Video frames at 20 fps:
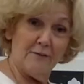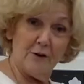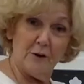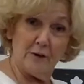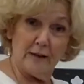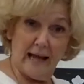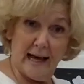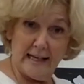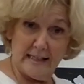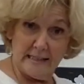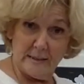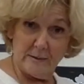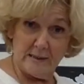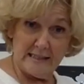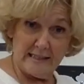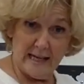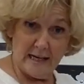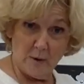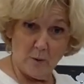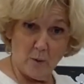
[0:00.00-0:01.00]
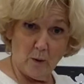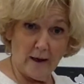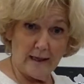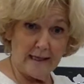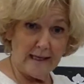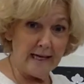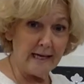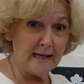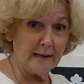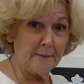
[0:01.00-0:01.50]
you'd like to send one
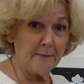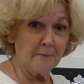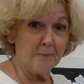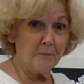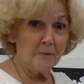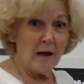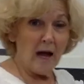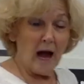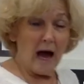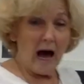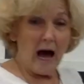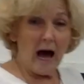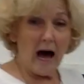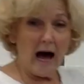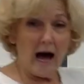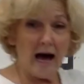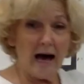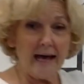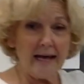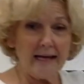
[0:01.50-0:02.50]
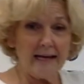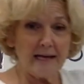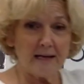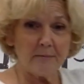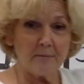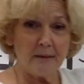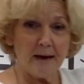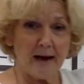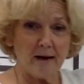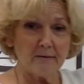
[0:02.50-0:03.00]
in, I can can
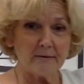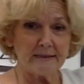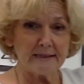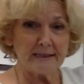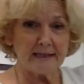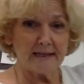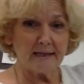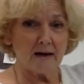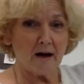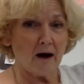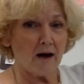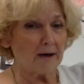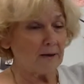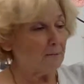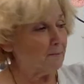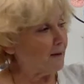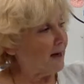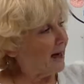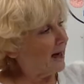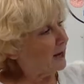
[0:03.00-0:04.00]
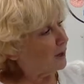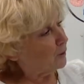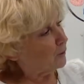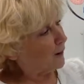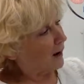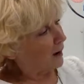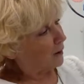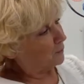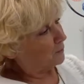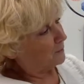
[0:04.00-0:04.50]
mount it on a
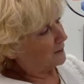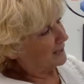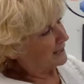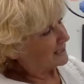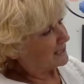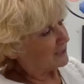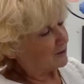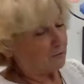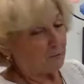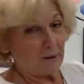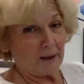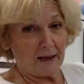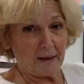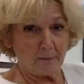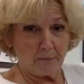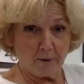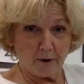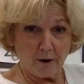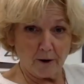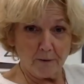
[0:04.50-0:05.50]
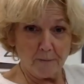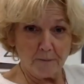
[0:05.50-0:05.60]
background piece of paper